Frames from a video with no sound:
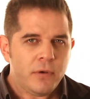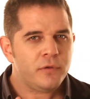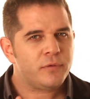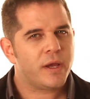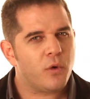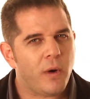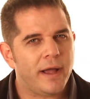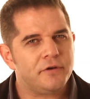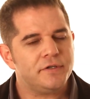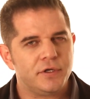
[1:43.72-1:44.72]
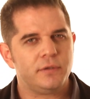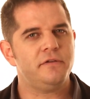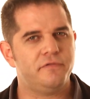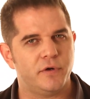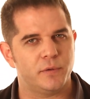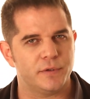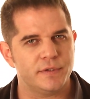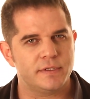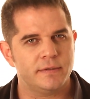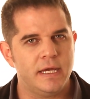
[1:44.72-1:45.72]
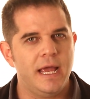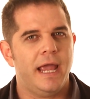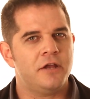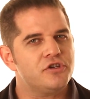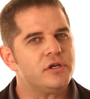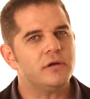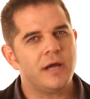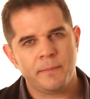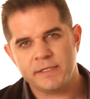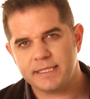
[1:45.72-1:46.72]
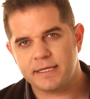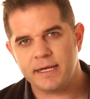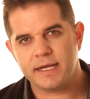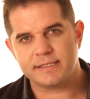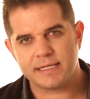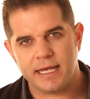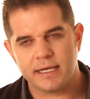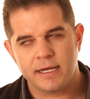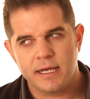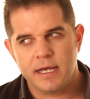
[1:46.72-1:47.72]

both require total focus and share common techniques like